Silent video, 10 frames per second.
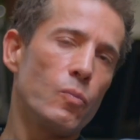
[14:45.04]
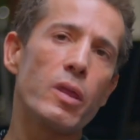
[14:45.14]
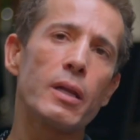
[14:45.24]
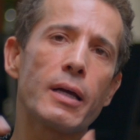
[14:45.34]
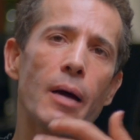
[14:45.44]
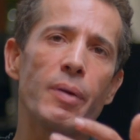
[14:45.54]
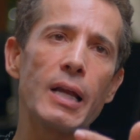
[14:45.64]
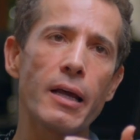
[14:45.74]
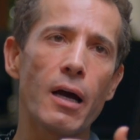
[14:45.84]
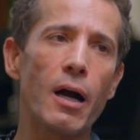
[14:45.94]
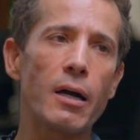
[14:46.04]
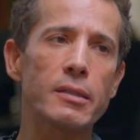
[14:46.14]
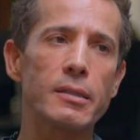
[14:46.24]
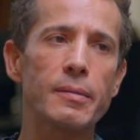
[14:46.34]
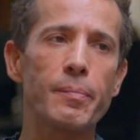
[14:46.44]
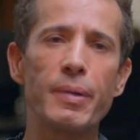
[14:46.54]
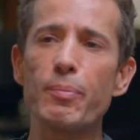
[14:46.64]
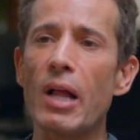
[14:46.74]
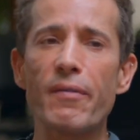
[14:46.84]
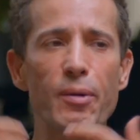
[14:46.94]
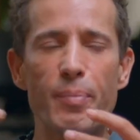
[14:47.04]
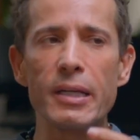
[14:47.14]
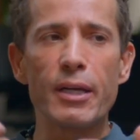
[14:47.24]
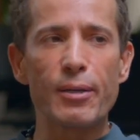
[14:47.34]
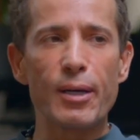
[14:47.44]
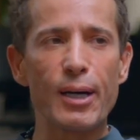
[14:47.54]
Within a company like ours, people have an opinion.